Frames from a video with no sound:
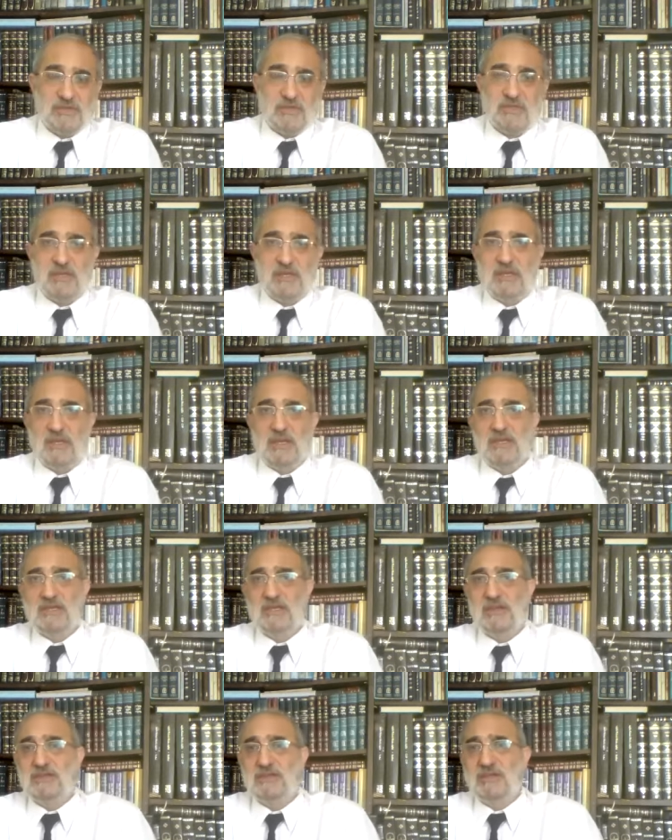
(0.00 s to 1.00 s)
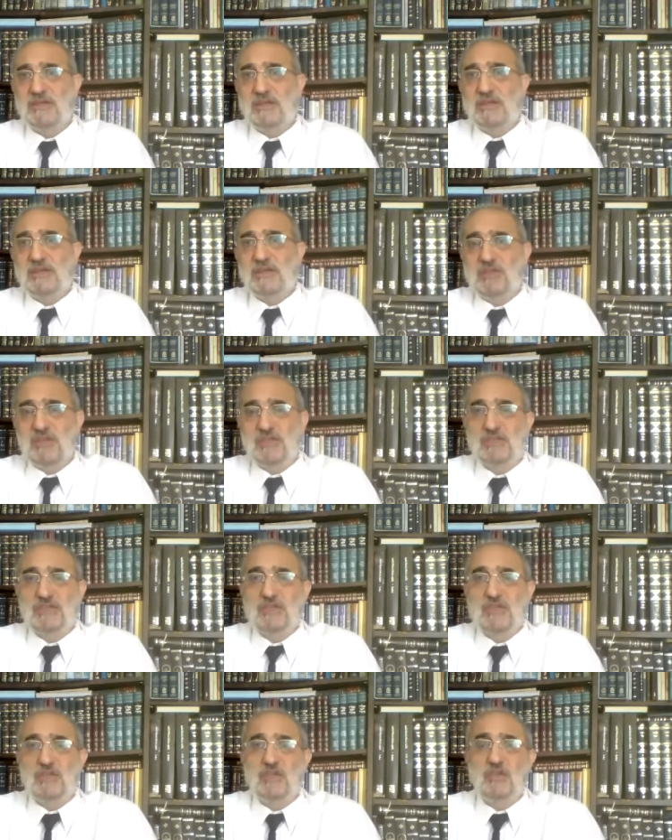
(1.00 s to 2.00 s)
it's not just
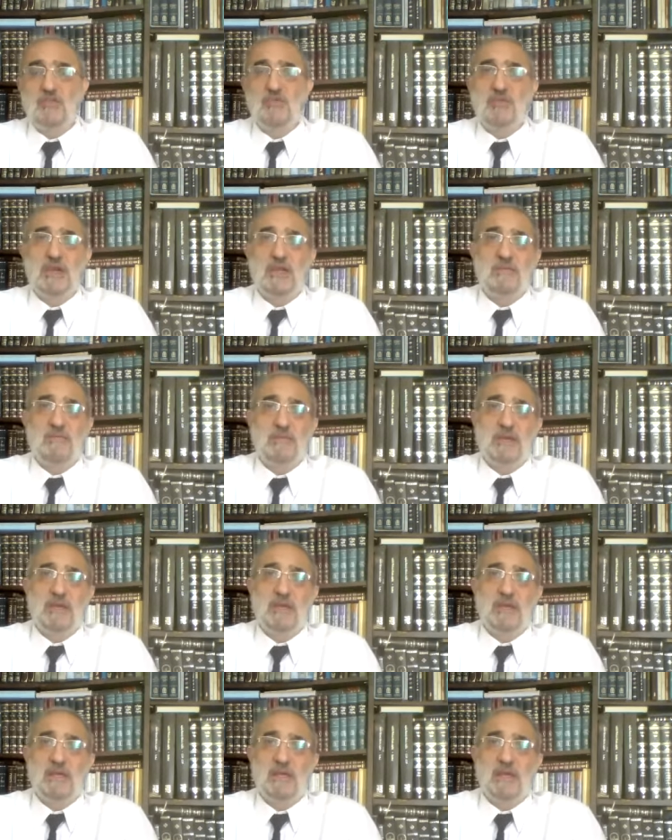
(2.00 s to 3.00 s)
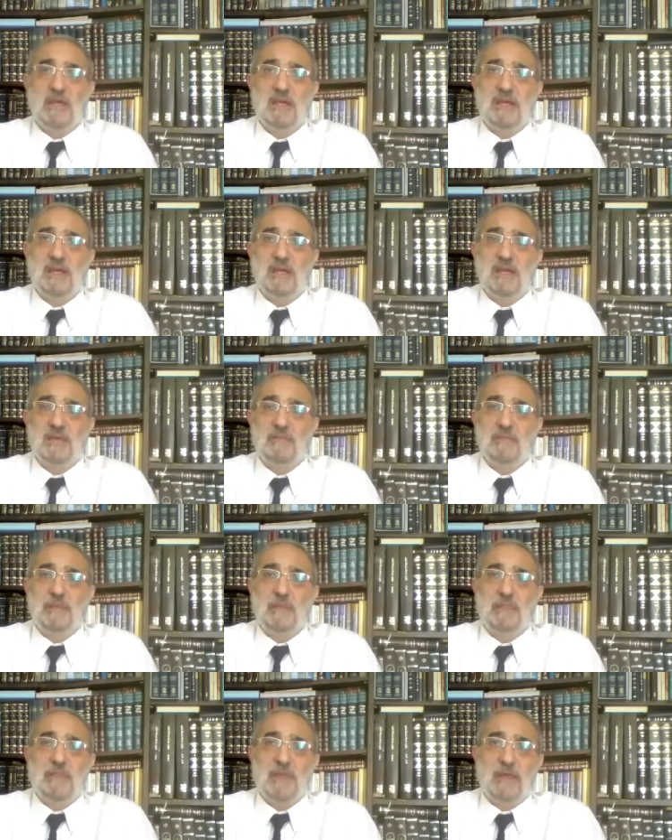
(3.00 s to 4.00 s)
you gonna be uh,
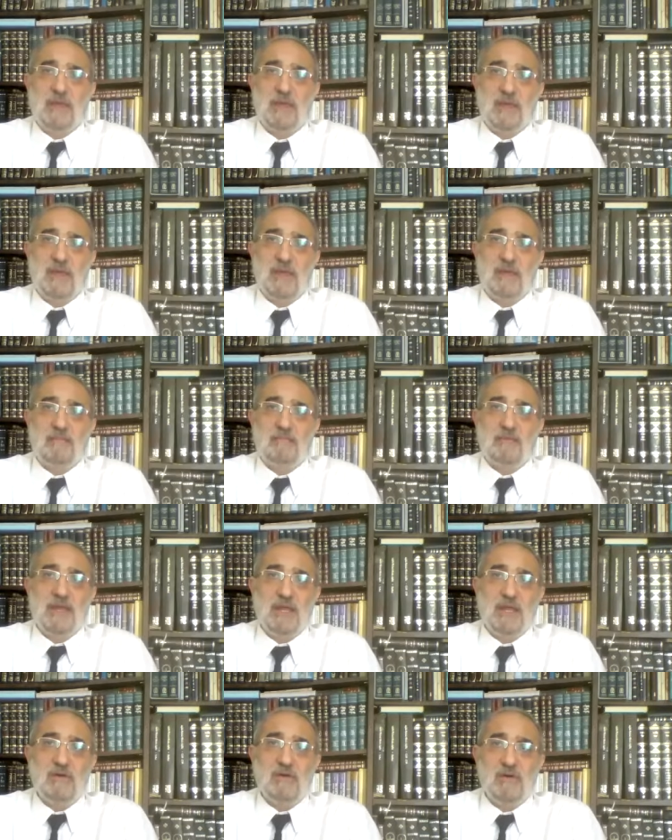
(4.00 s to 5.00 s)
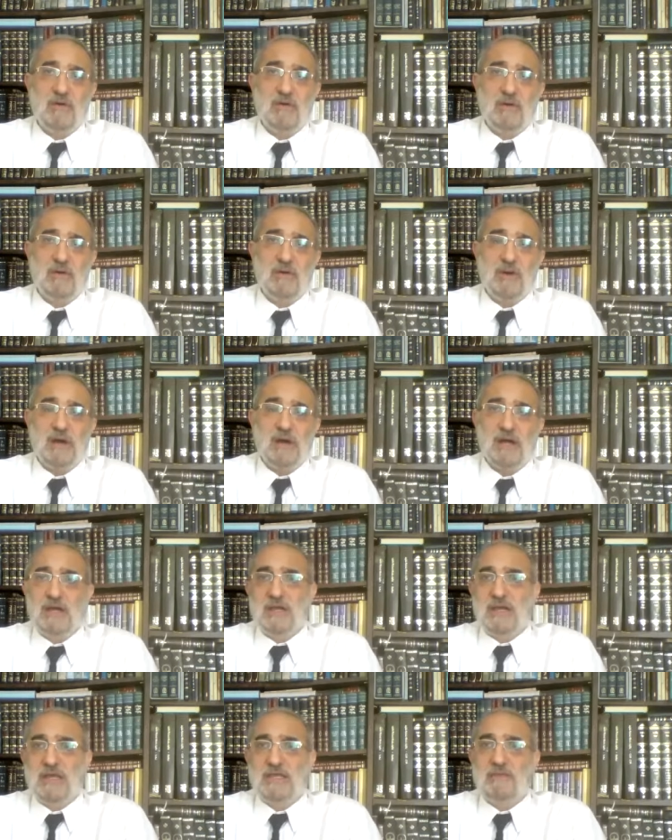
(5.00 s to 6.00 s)
Ebnei Noach
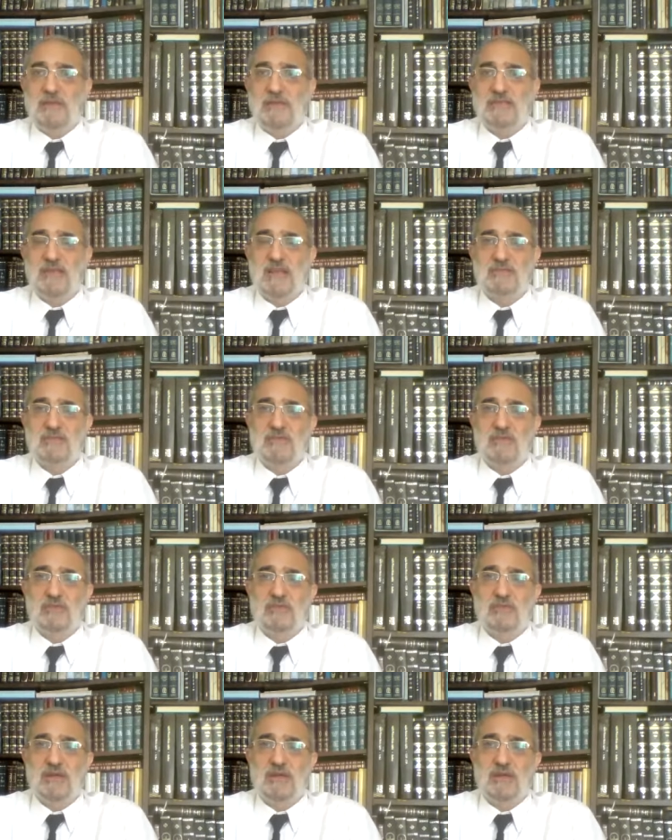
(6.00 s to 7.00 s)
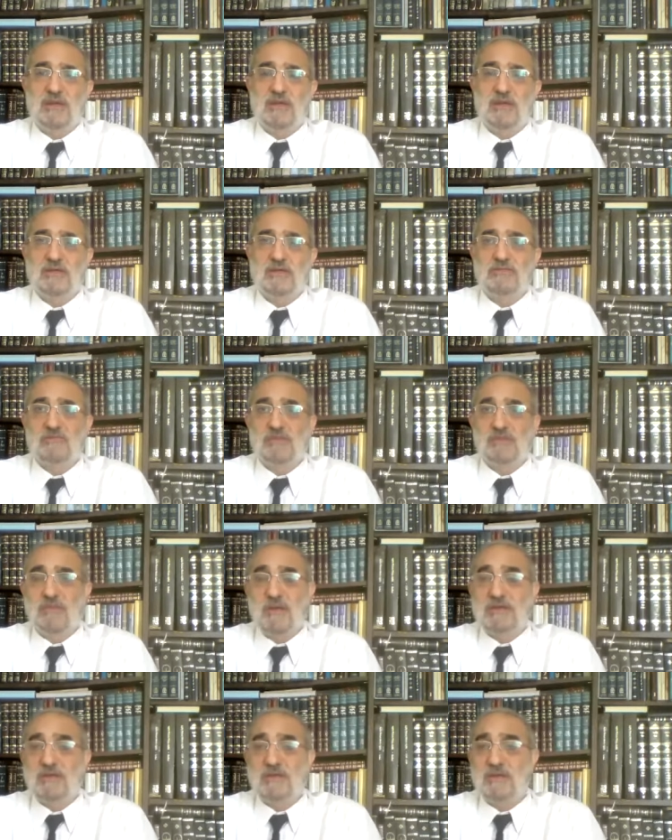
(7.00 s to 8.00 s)
it means that you're uh, not
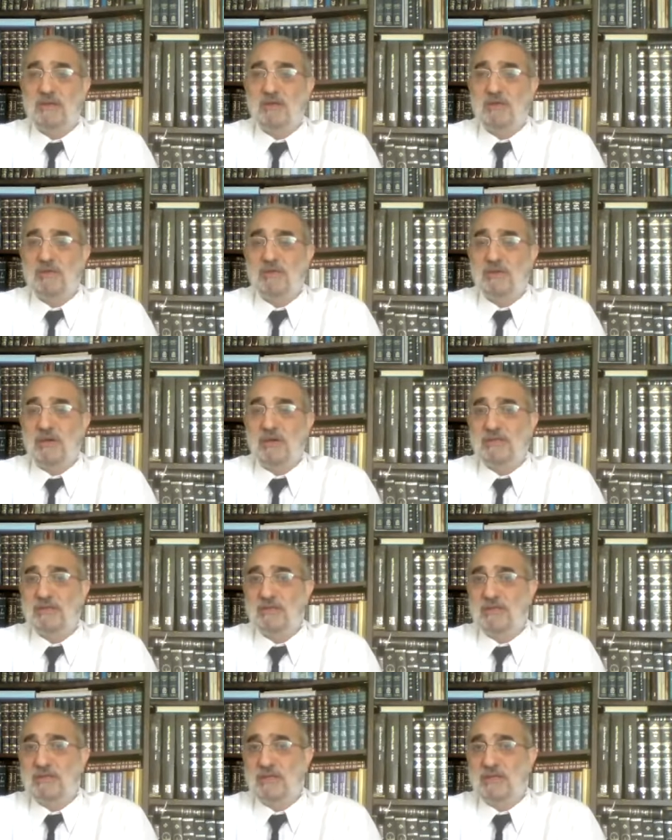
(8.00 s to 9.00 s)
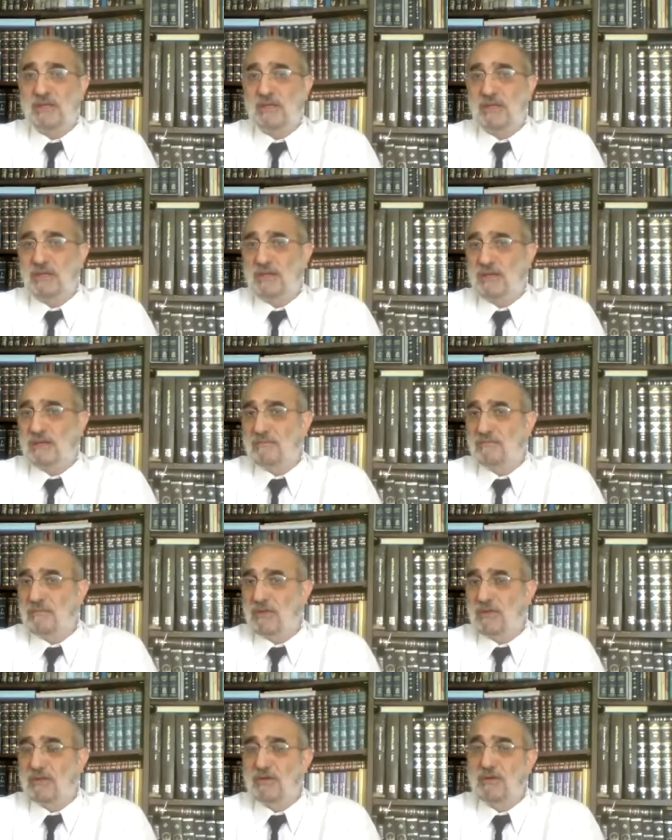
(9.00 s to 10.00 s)
respecting or not uh,
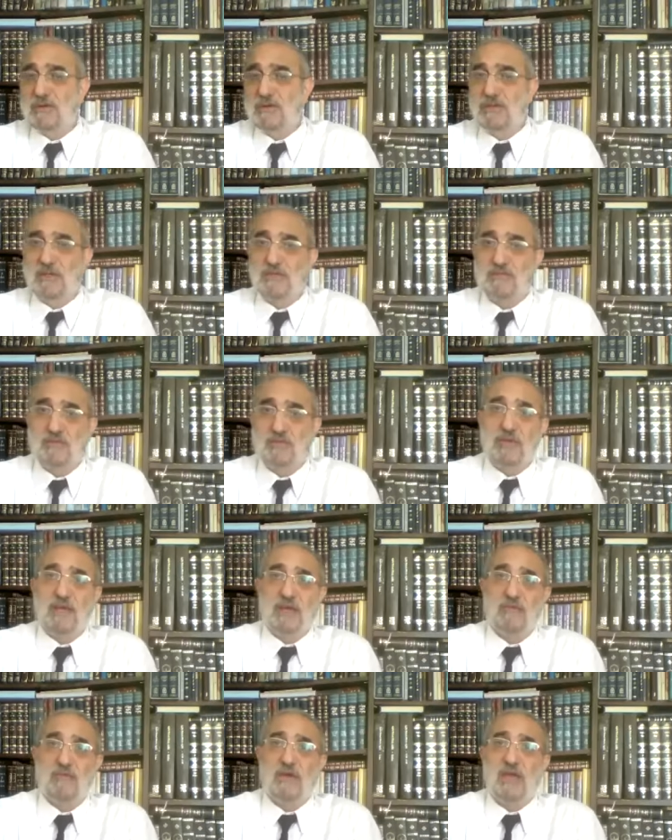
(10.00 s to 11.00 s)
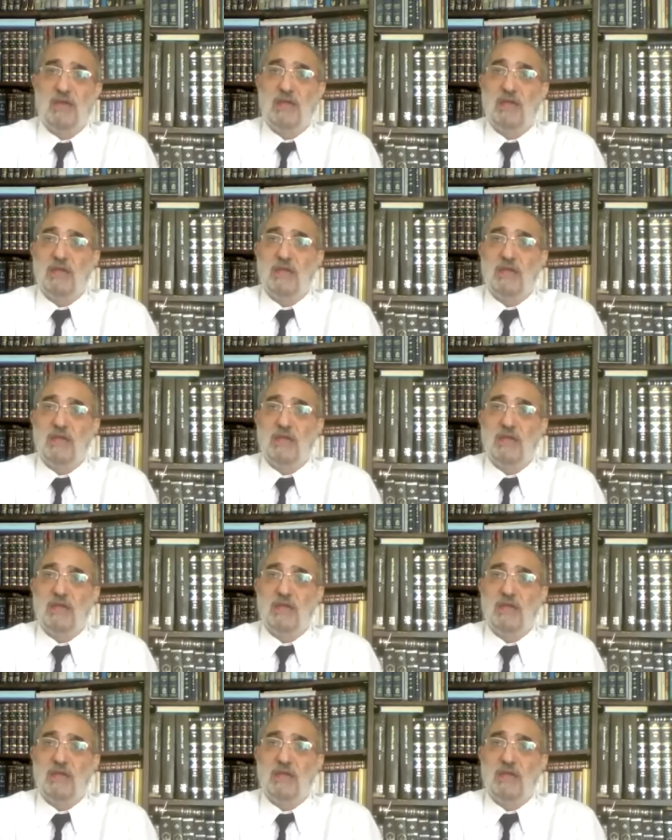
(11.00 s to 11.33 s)
you're not uh, putting away